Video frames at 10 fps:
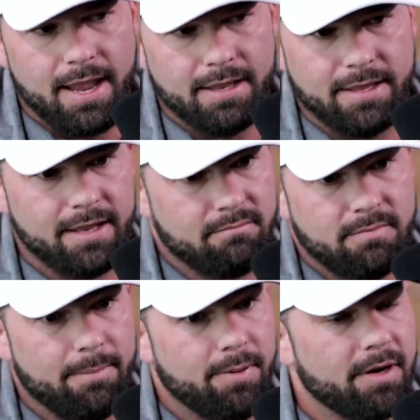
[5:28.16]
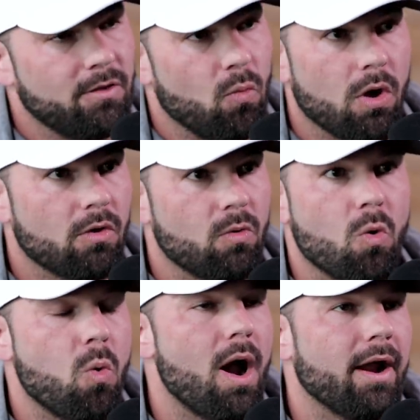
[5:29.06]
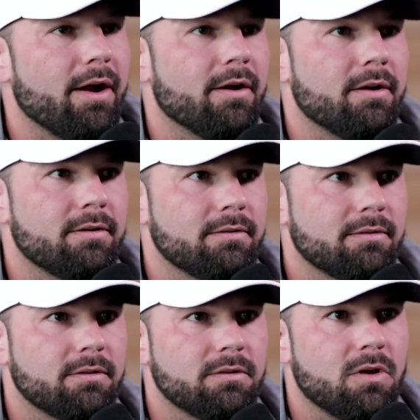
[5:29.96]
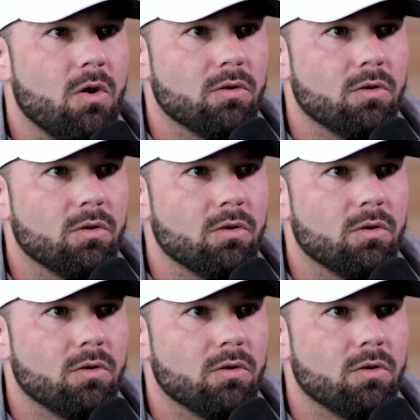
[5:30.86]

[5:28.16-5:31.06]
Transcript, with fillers: and then they put in the work required to